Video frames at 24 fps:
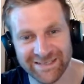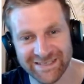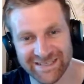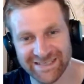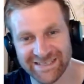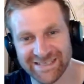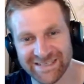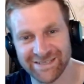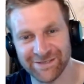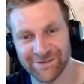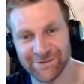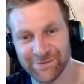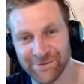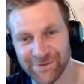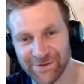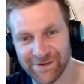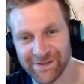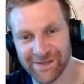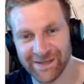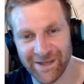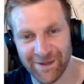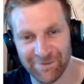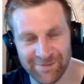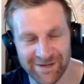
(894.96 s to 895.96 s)
as it's still
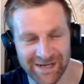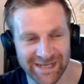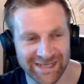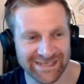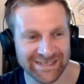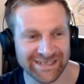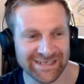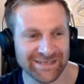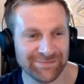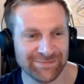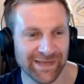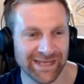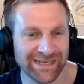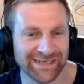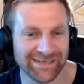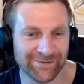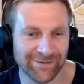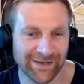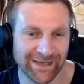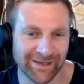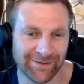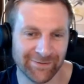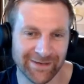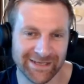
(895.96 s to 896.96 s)
combination is better,
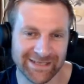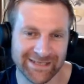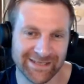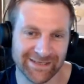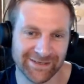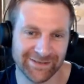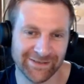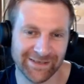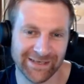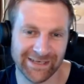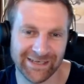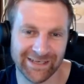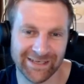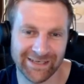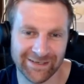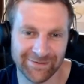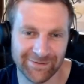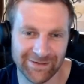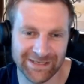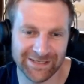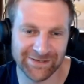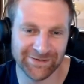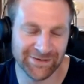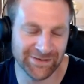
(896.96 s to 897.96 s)
where we're still uh,
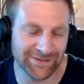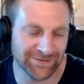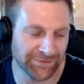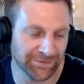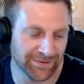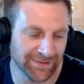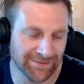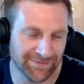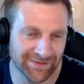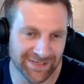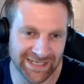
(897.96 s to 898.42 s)
we're still useful to the